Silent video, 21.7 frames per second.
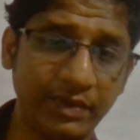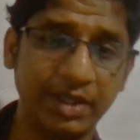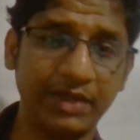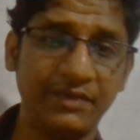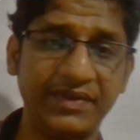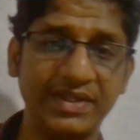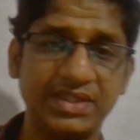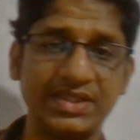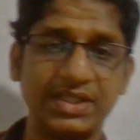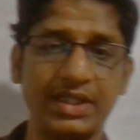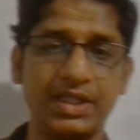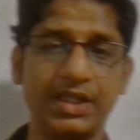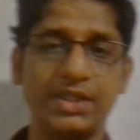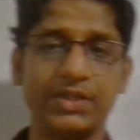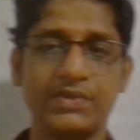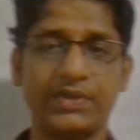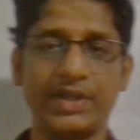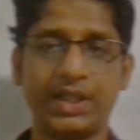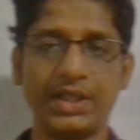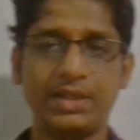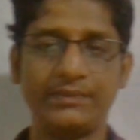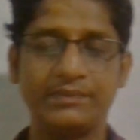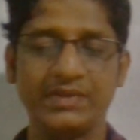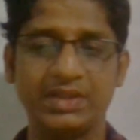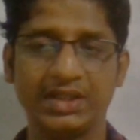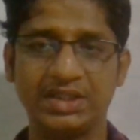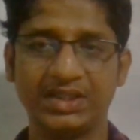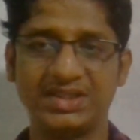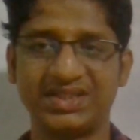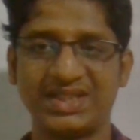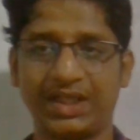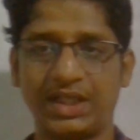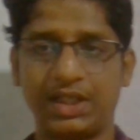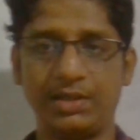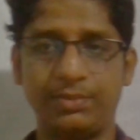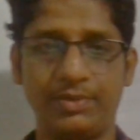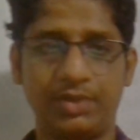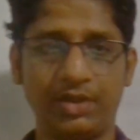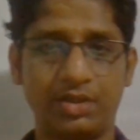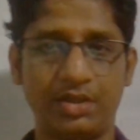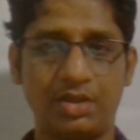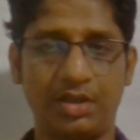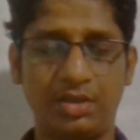what we studied today. It is all
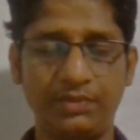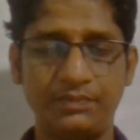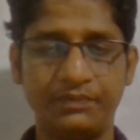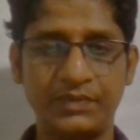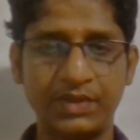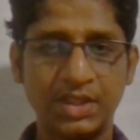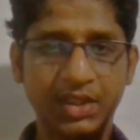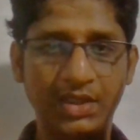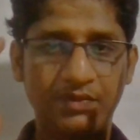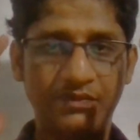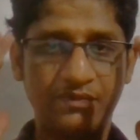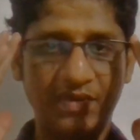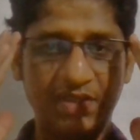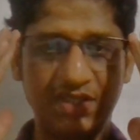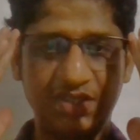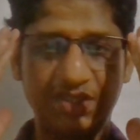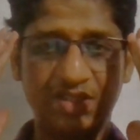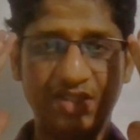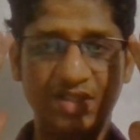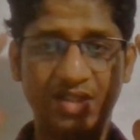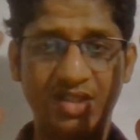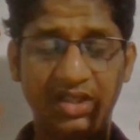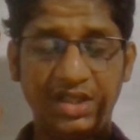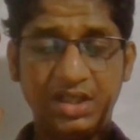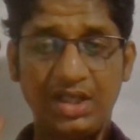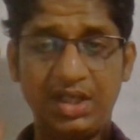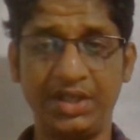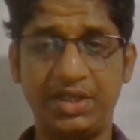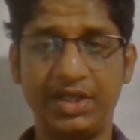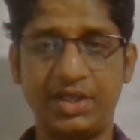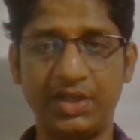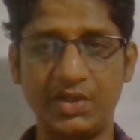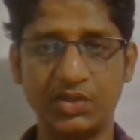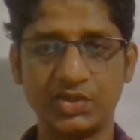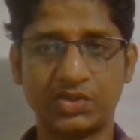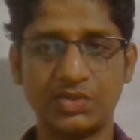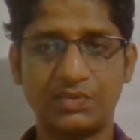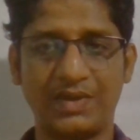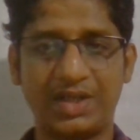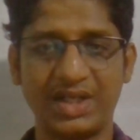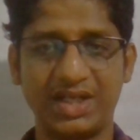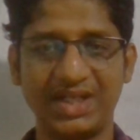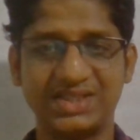about now we introduce
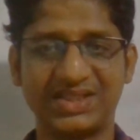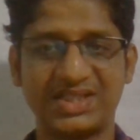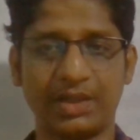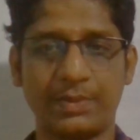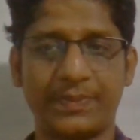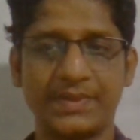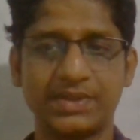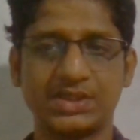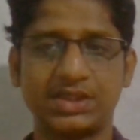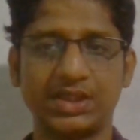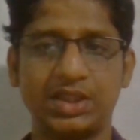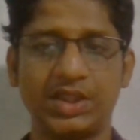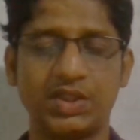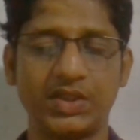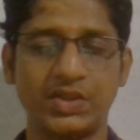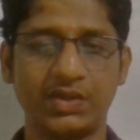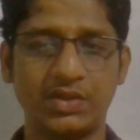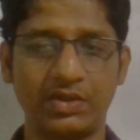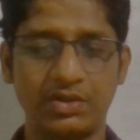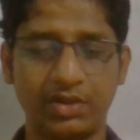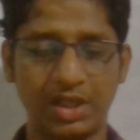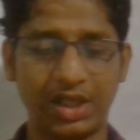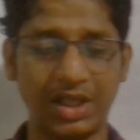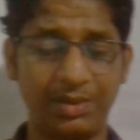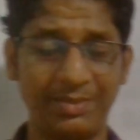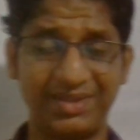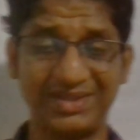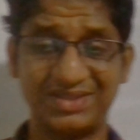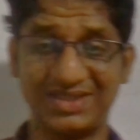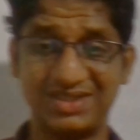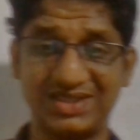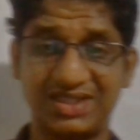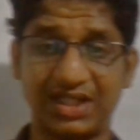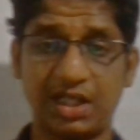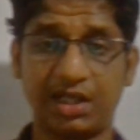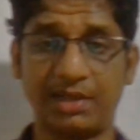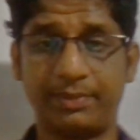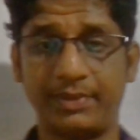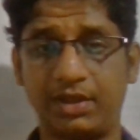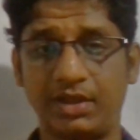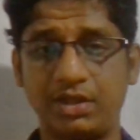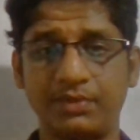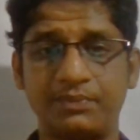what is representative elements is all
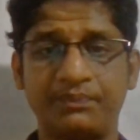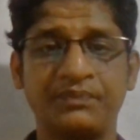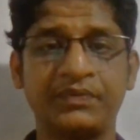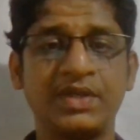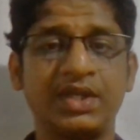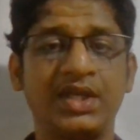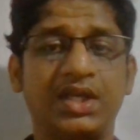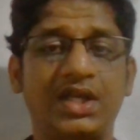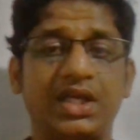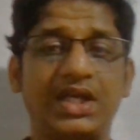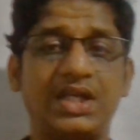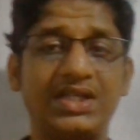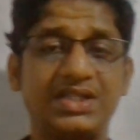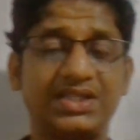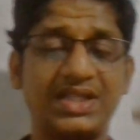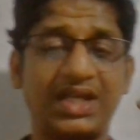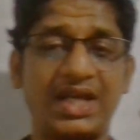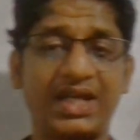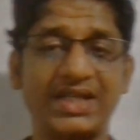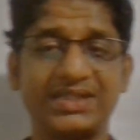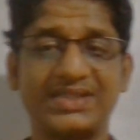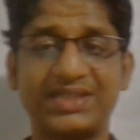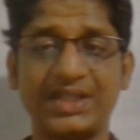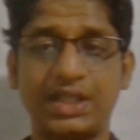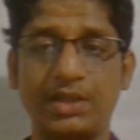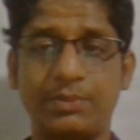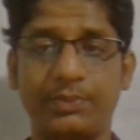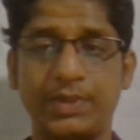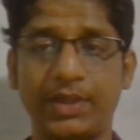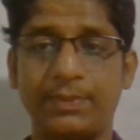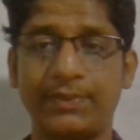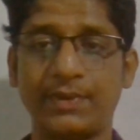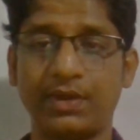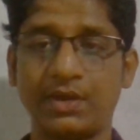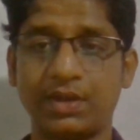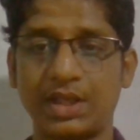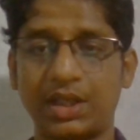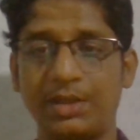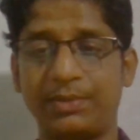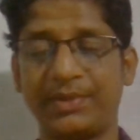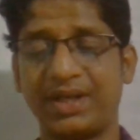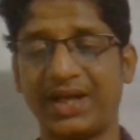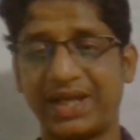about. It is a S and P block
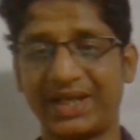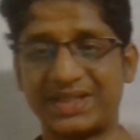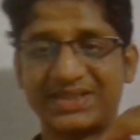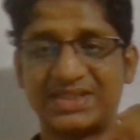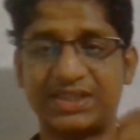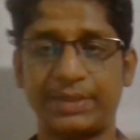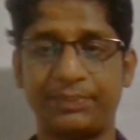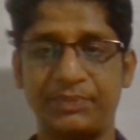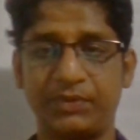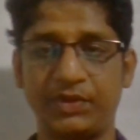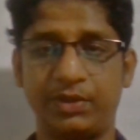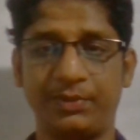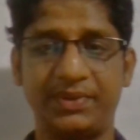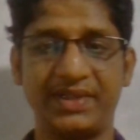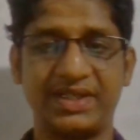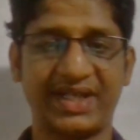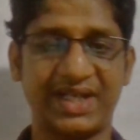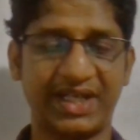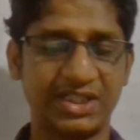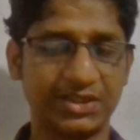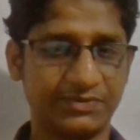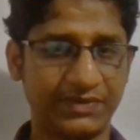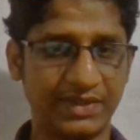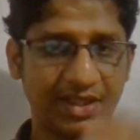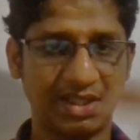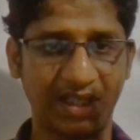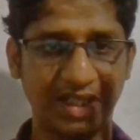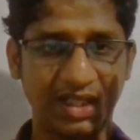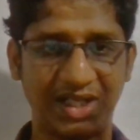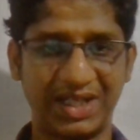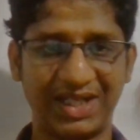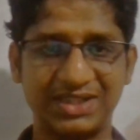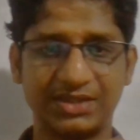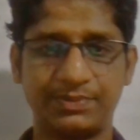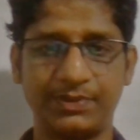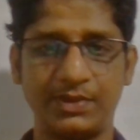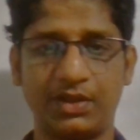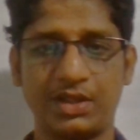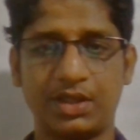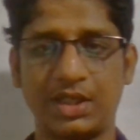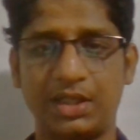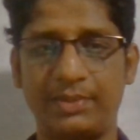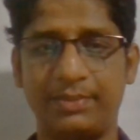element, except noble gas we call S
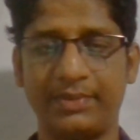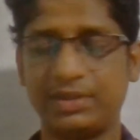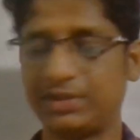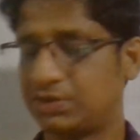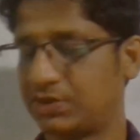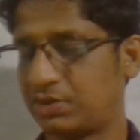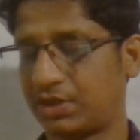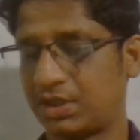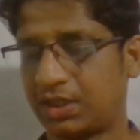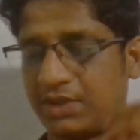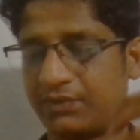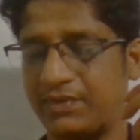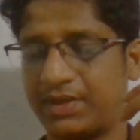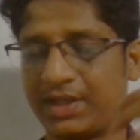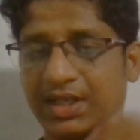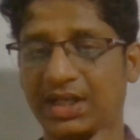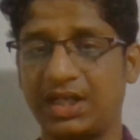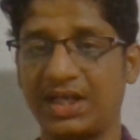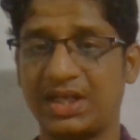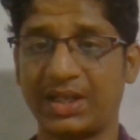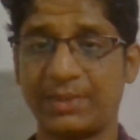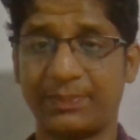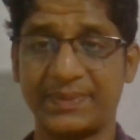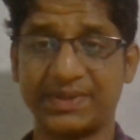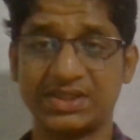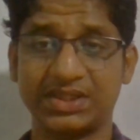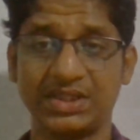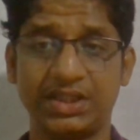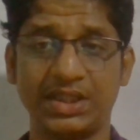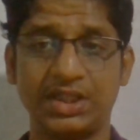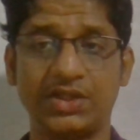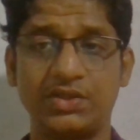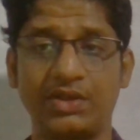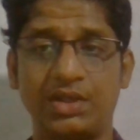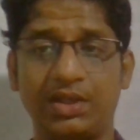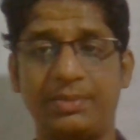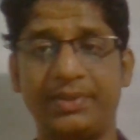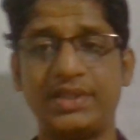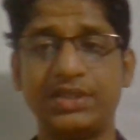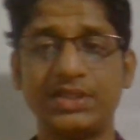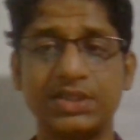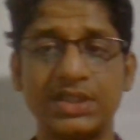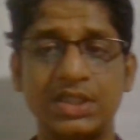block element. Sorry, we call representative
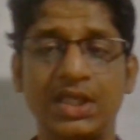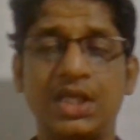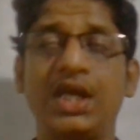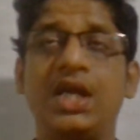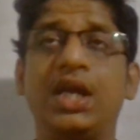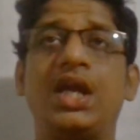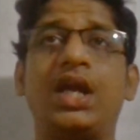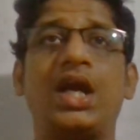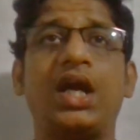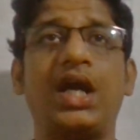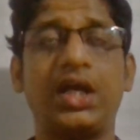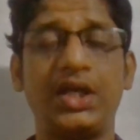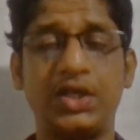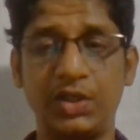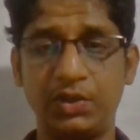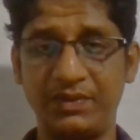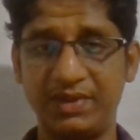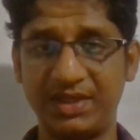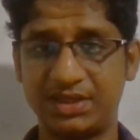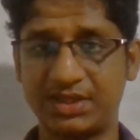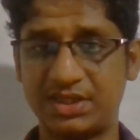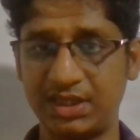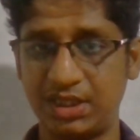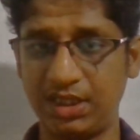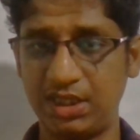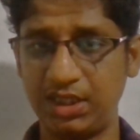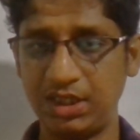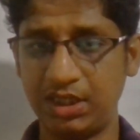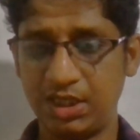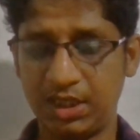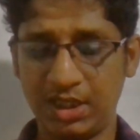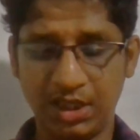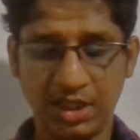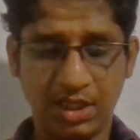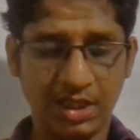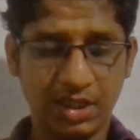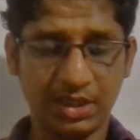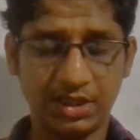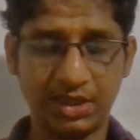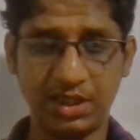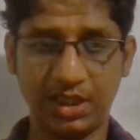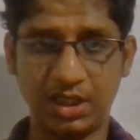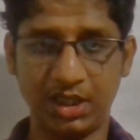elements, and you will
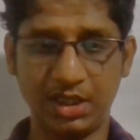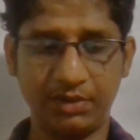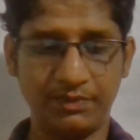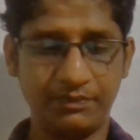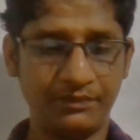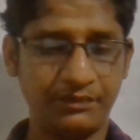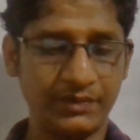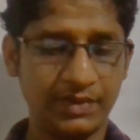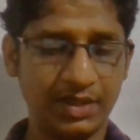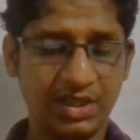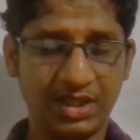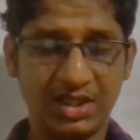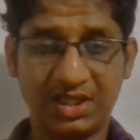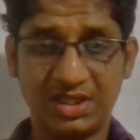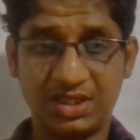see the